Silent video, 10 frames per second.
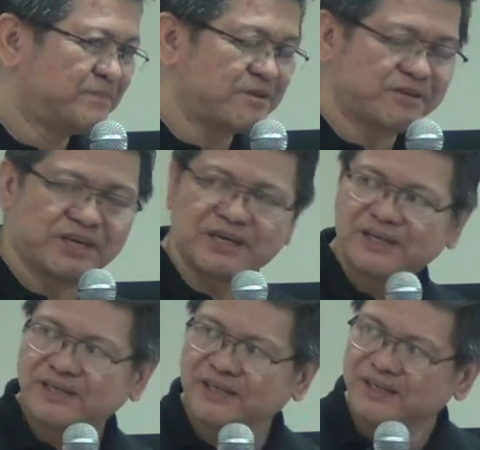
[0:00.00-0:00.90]

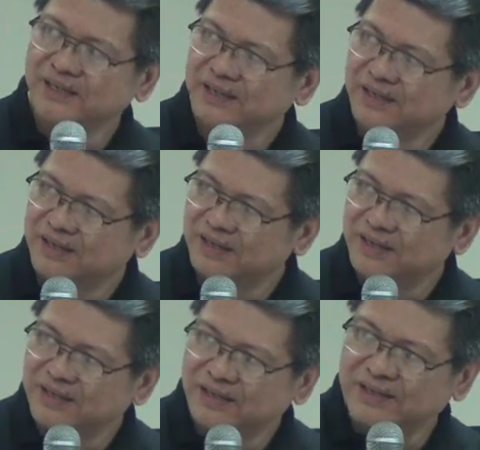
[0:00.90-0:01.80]
Okay?
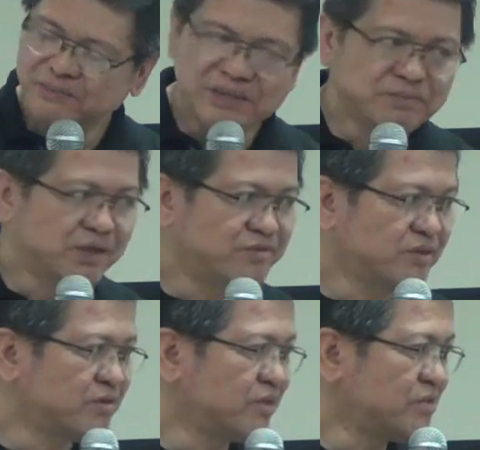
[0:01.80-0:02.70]
Remember, if
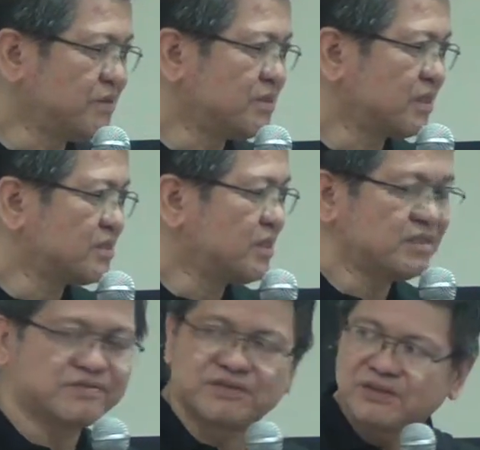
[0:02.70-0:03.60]
you're going to be
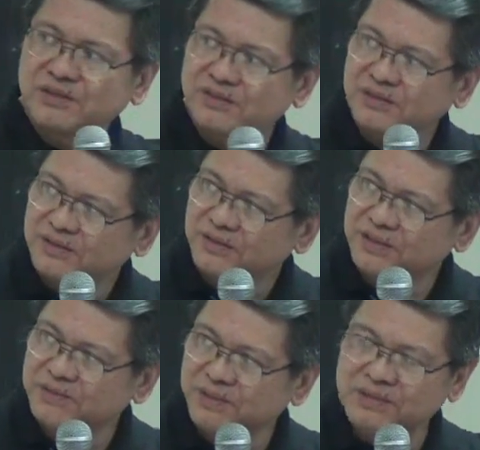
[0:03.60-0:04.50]
successful,
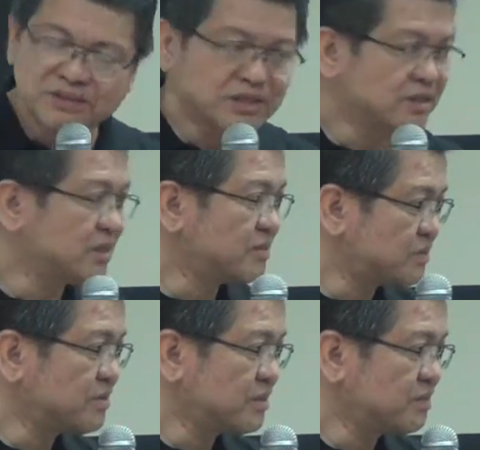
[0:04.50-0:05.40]
it means
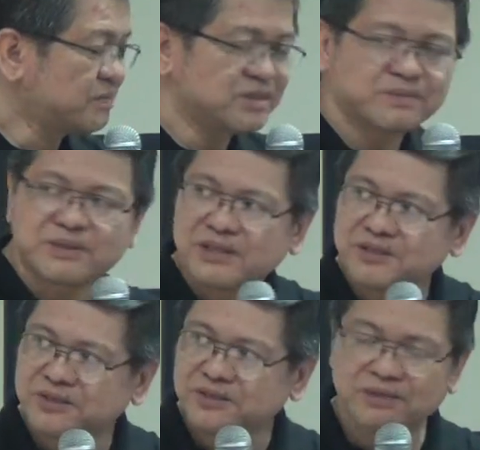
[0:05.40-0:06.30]
99%
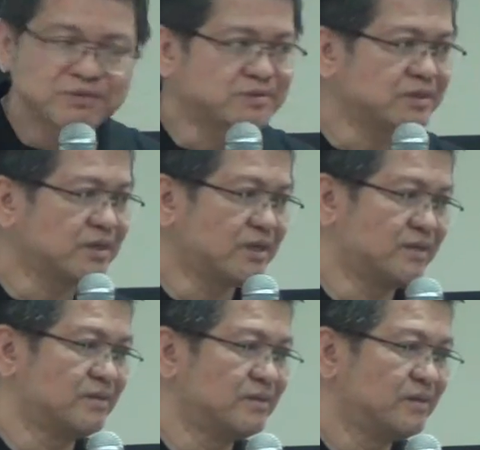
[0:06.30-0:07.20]
perspiration. You have to work
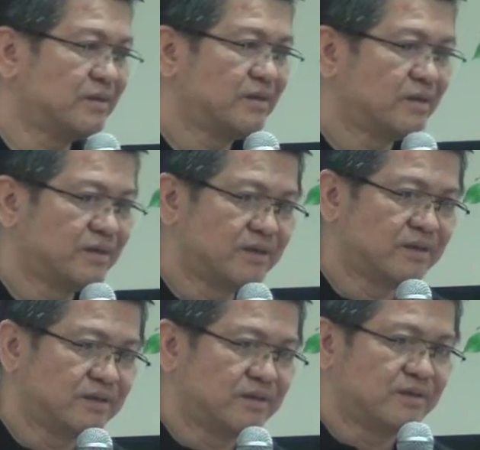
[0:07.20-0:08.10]
hard.
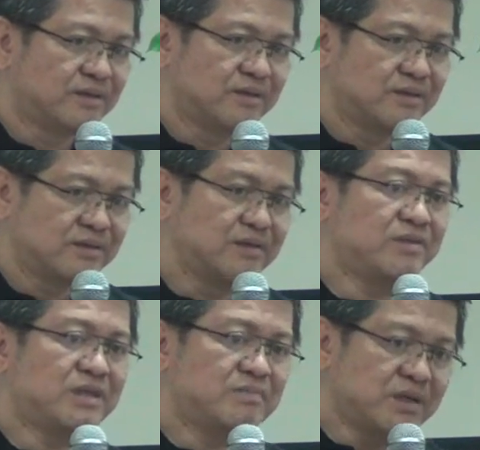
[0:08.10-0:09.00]

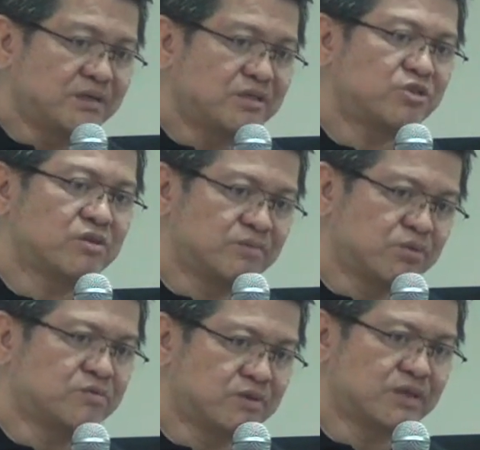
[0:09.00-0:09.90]
Even in marriage, you have
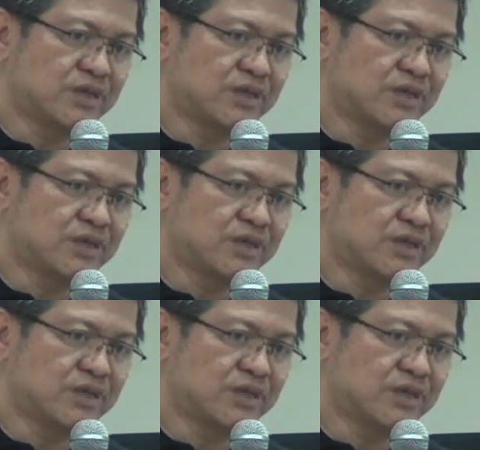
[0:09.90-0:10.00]
to work